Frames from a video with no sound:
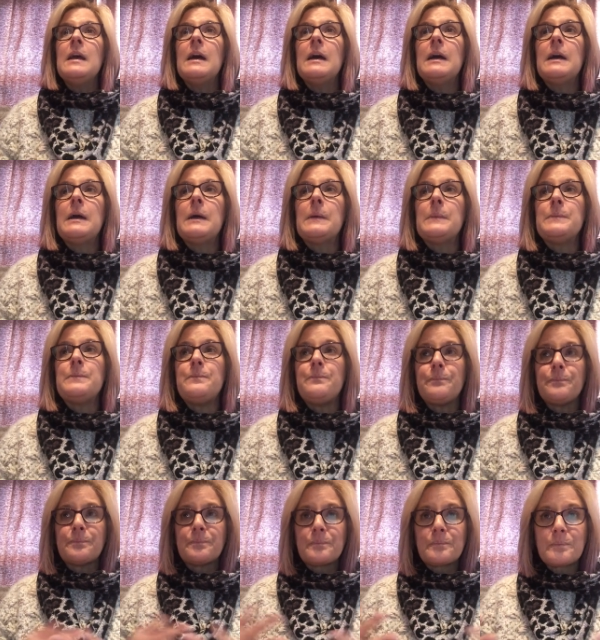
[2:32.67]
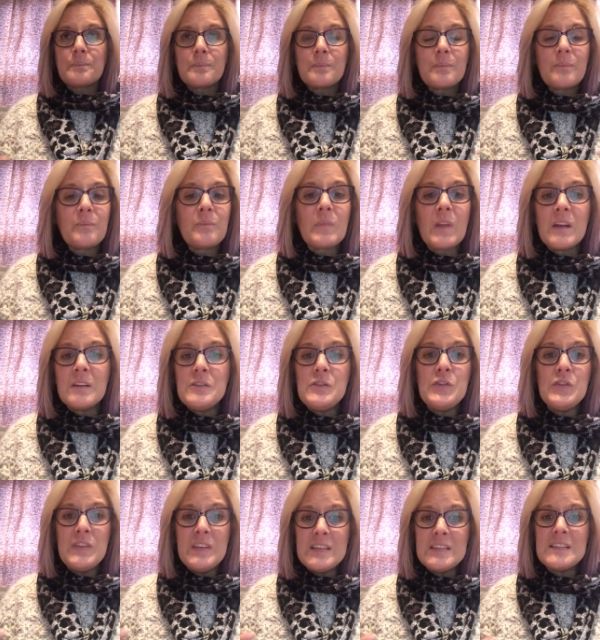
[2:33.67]

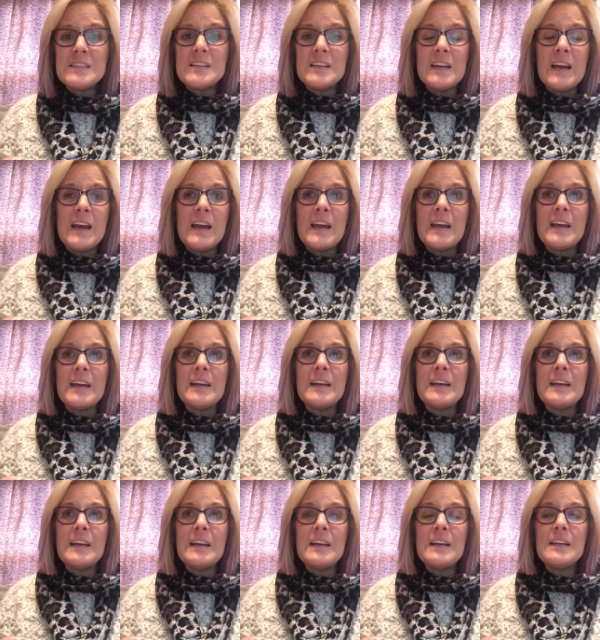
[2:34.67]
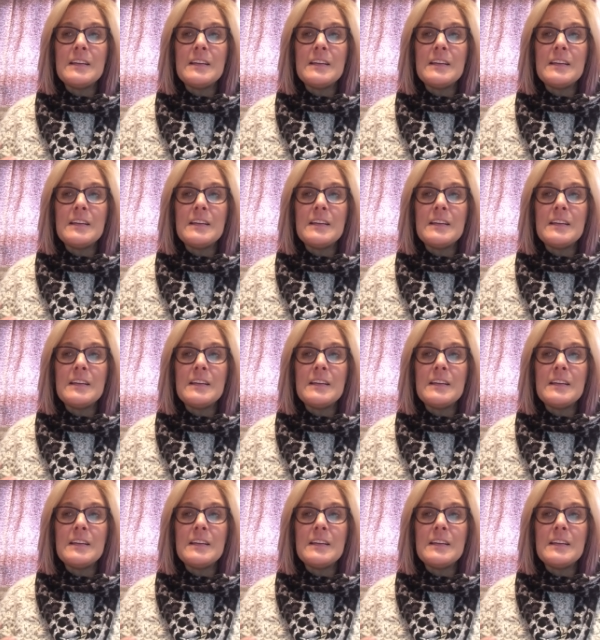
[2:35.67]
To this day,